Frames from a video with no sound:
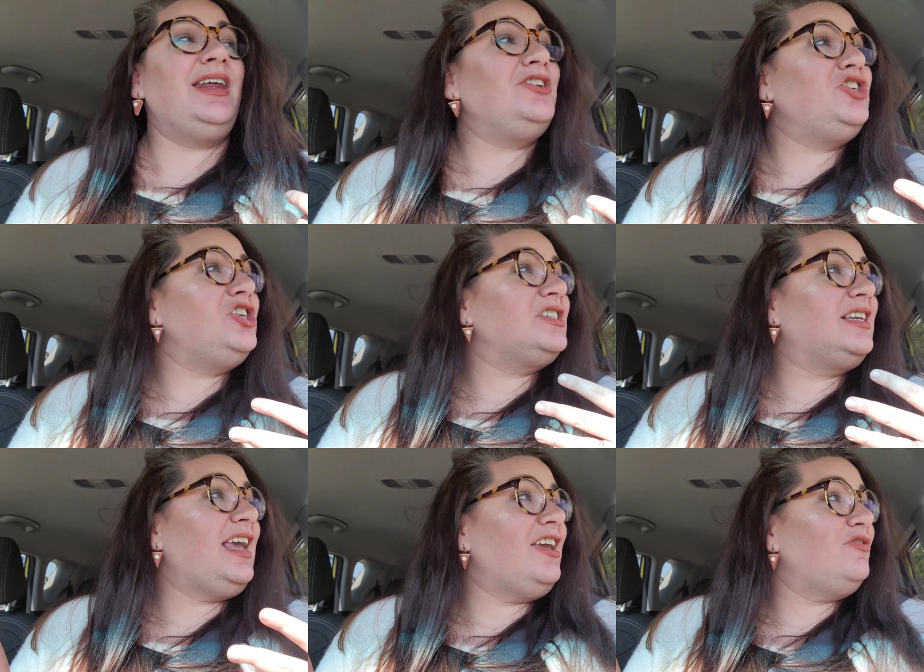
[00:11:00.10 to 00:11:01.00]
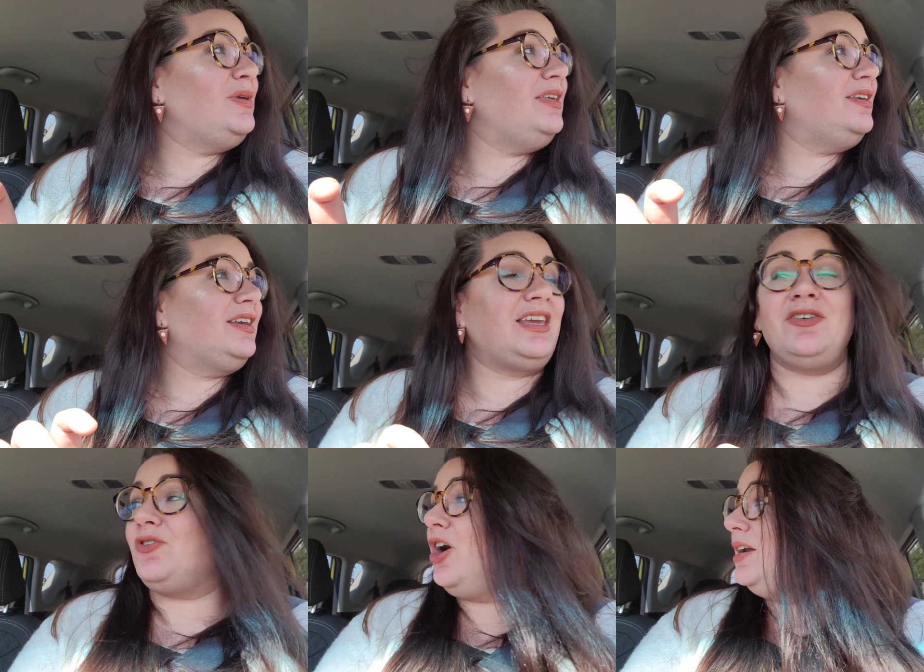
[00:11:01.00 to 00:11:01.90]
it. And she just gave me the
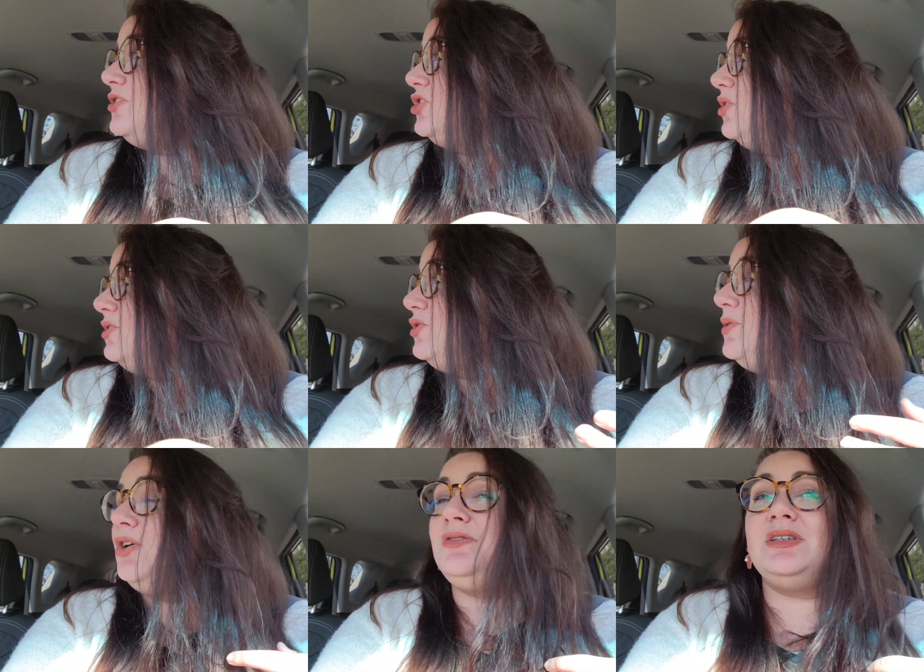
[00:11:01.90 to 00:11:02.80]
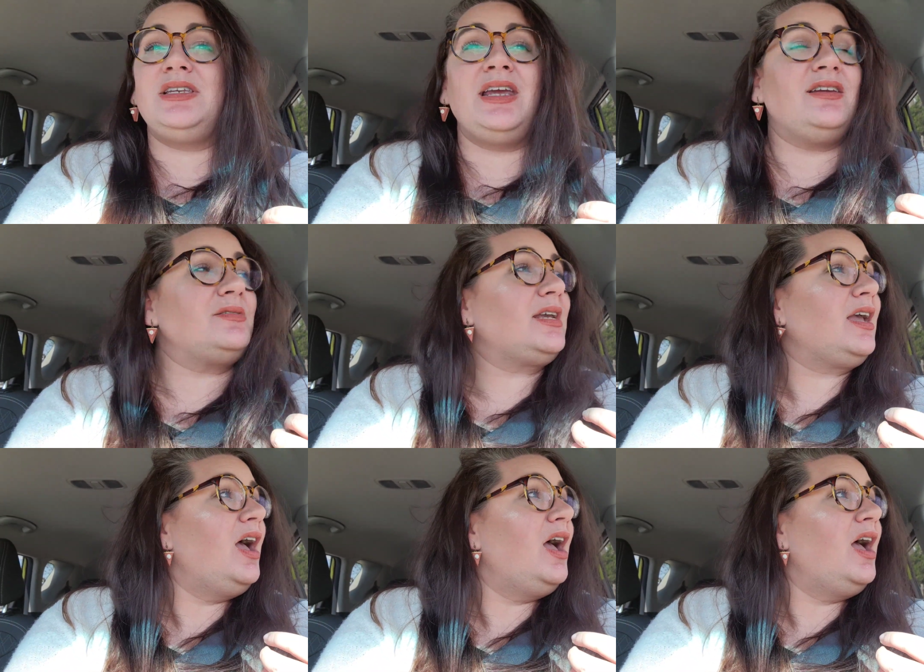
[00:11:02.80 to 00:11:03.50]
gift card and showed it to me on the receipt. And I was like,